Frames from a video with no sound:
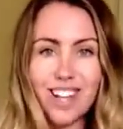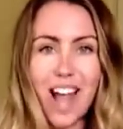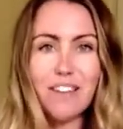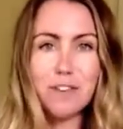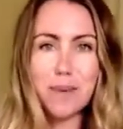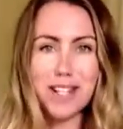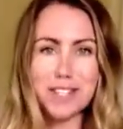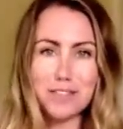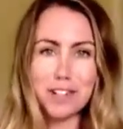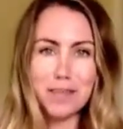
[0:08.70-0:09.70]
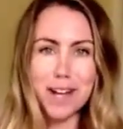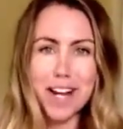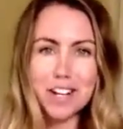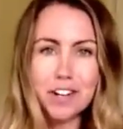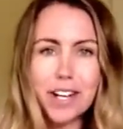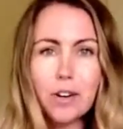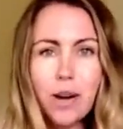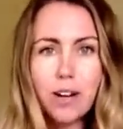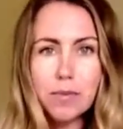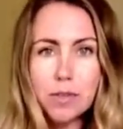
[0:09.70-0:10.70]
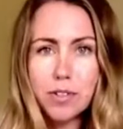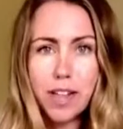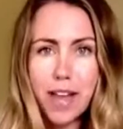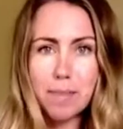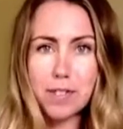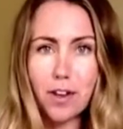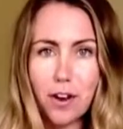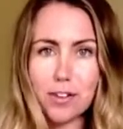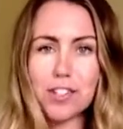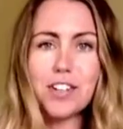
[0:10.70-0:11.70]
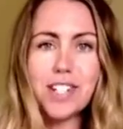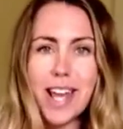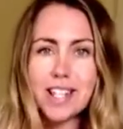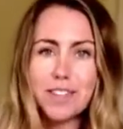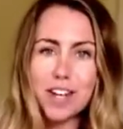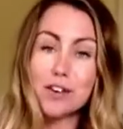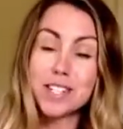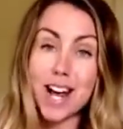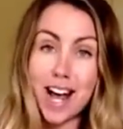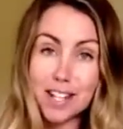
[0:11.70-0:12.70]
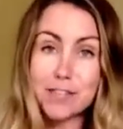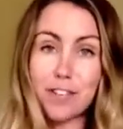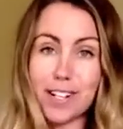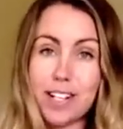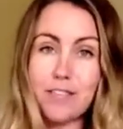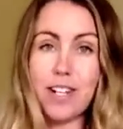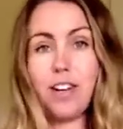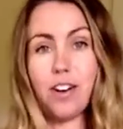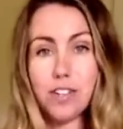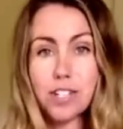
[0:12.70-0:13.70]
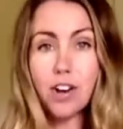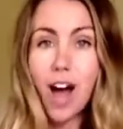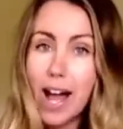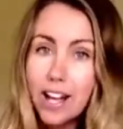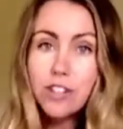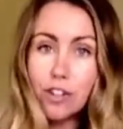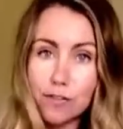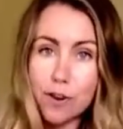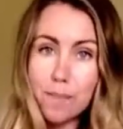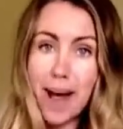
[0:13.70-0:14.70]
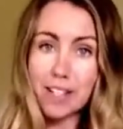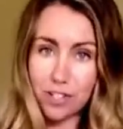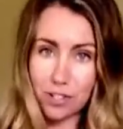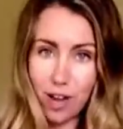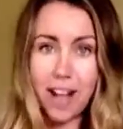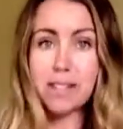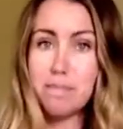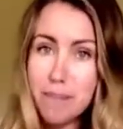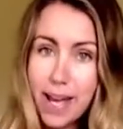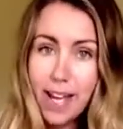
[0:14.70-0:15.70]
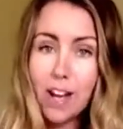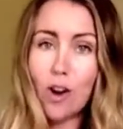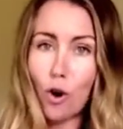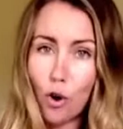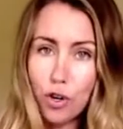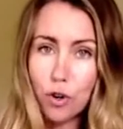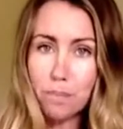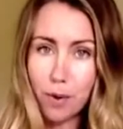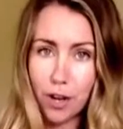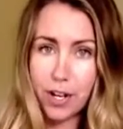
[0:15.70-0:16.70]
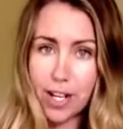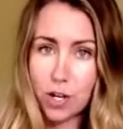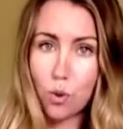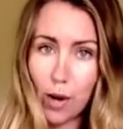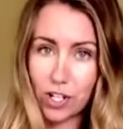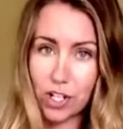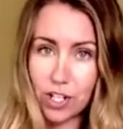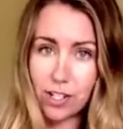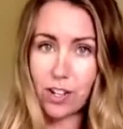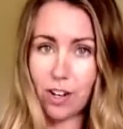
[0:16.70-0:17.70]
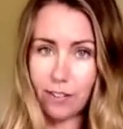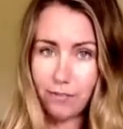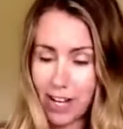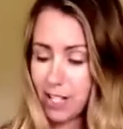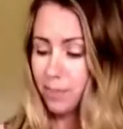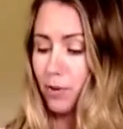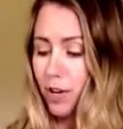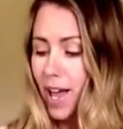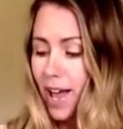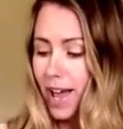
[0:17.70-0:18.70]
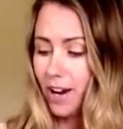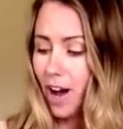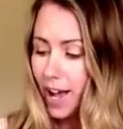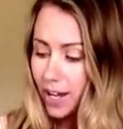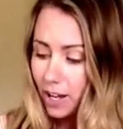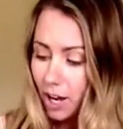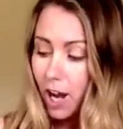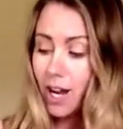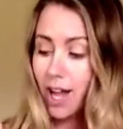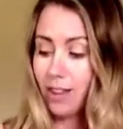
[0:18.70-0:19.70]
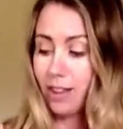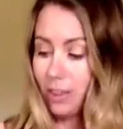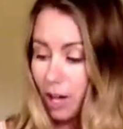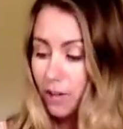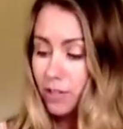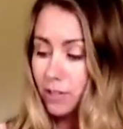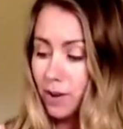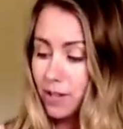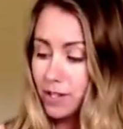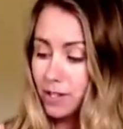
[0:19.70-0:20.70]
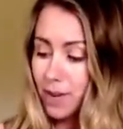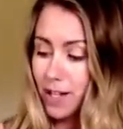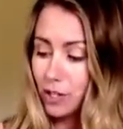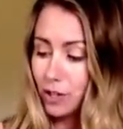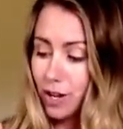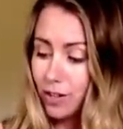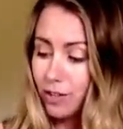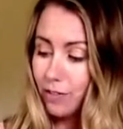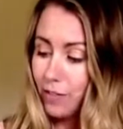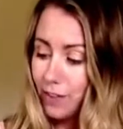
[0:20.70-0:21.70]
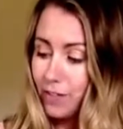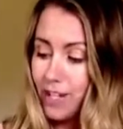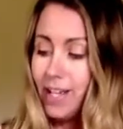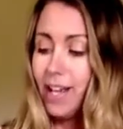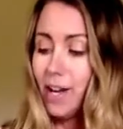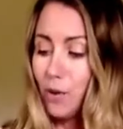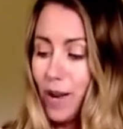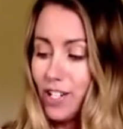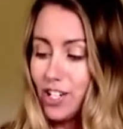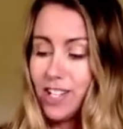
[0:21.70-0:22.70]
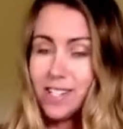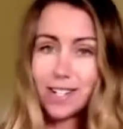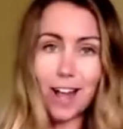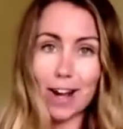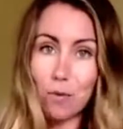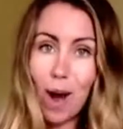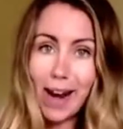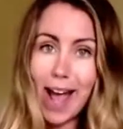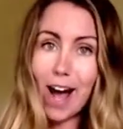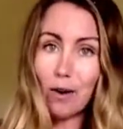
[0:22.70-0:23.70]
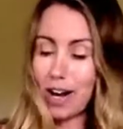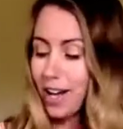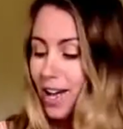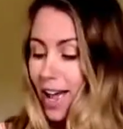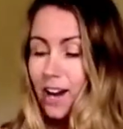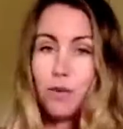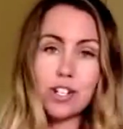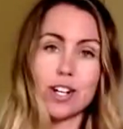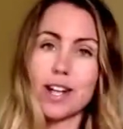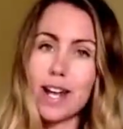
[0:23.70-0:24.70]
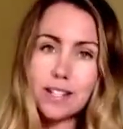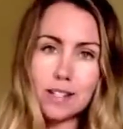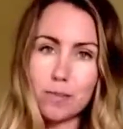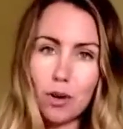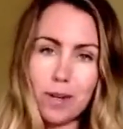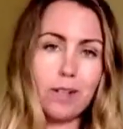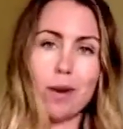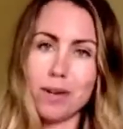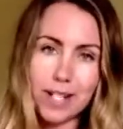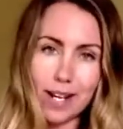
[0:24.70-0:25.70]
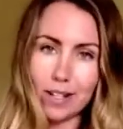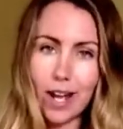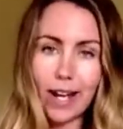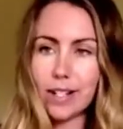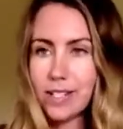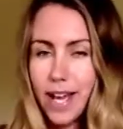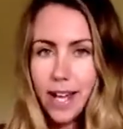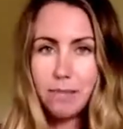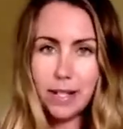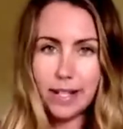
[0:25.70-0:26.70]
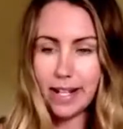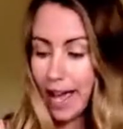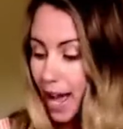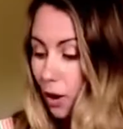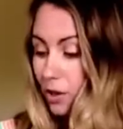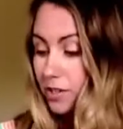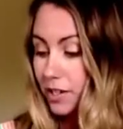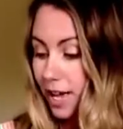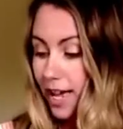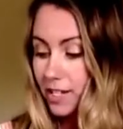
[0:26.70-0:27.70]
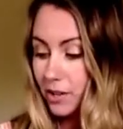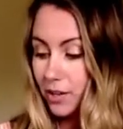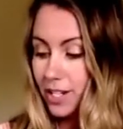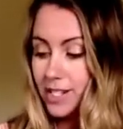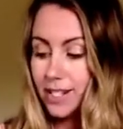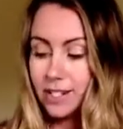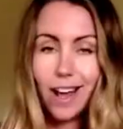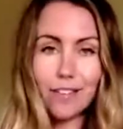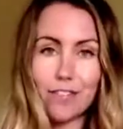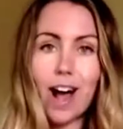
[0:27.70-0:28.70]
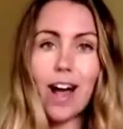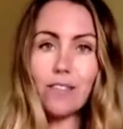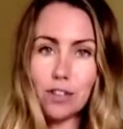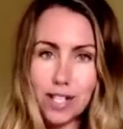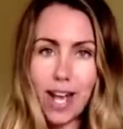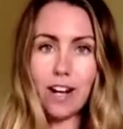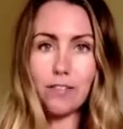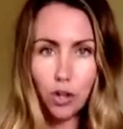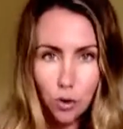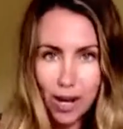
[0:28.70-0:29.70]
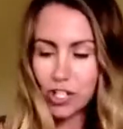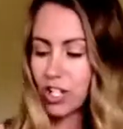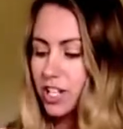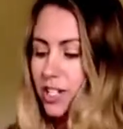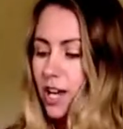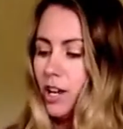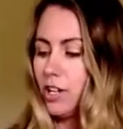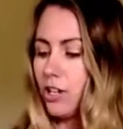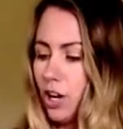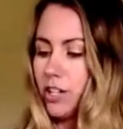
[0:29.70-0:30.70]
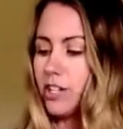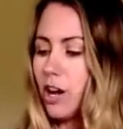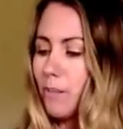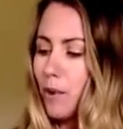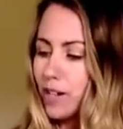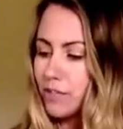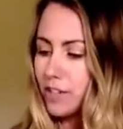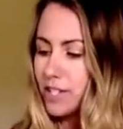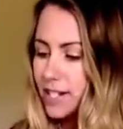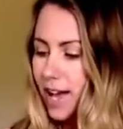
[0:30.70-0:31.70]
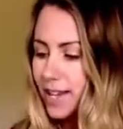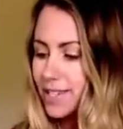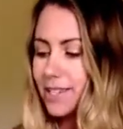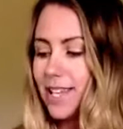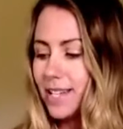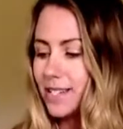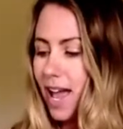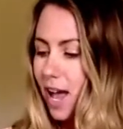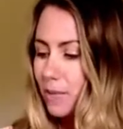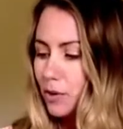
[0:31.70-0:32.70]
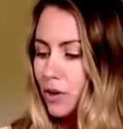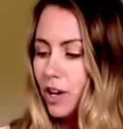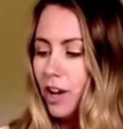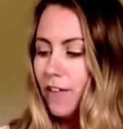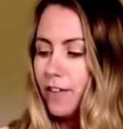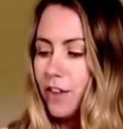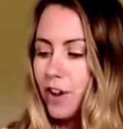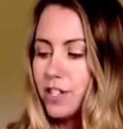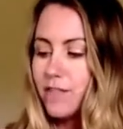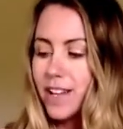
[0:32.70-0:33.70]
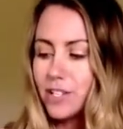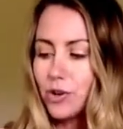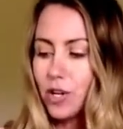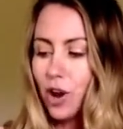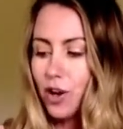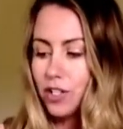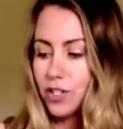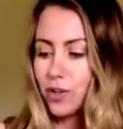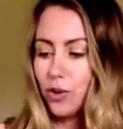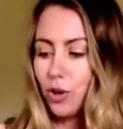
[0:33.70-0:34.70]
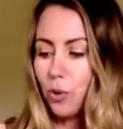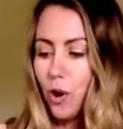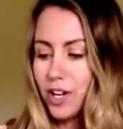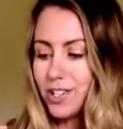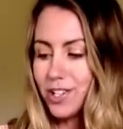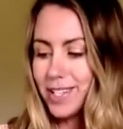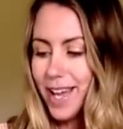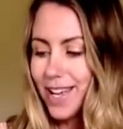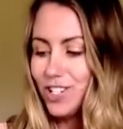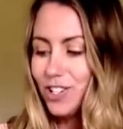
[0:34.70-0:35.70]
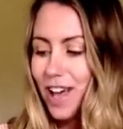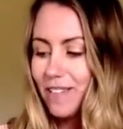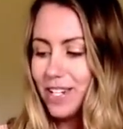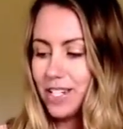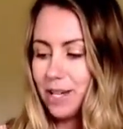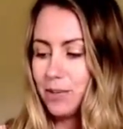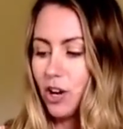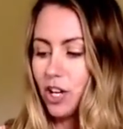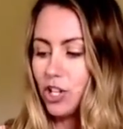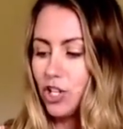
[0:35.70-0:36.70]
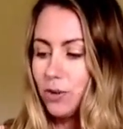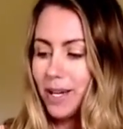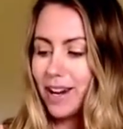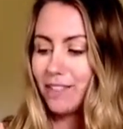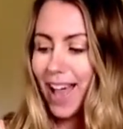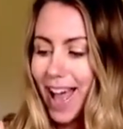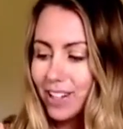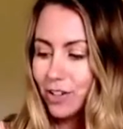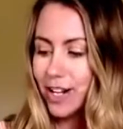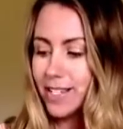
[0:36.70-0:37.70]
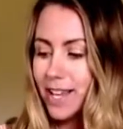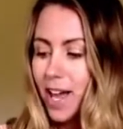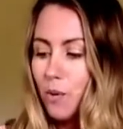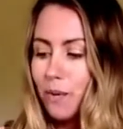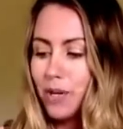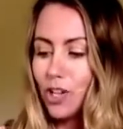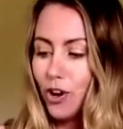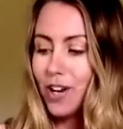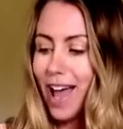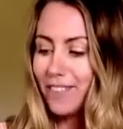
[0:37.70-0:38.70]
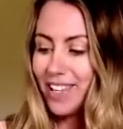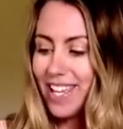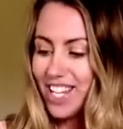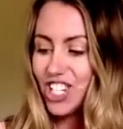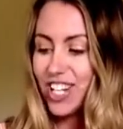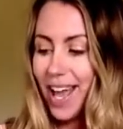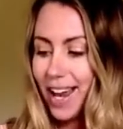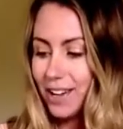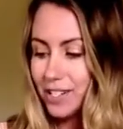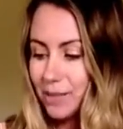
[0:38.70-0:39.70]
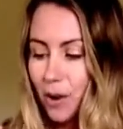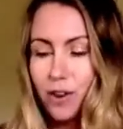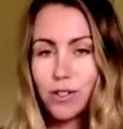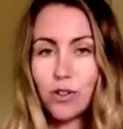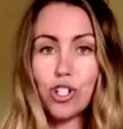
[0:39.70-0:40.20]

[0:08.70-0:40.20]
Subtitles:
Hey Fruit Bats, it's Freelee Banana Girl here. Welcome to another episode. So today's video is an Ask Freelee video. So I asked you Fruit Bats to ask me all your burning questions on Facebook. And I got a lot of responses, about 250 questions in like 1 hour. And I wish I could answer them all, but it'd probably take like 10 million hours, okay? So I'm gonna stick to like 5 or 10 of your questions. Go to the top ones for a start. Celeste Campbell. For those of us who are going to school or working during the day, do you have any tips on consuming enough calories when we don't have a kitchen at our disposal?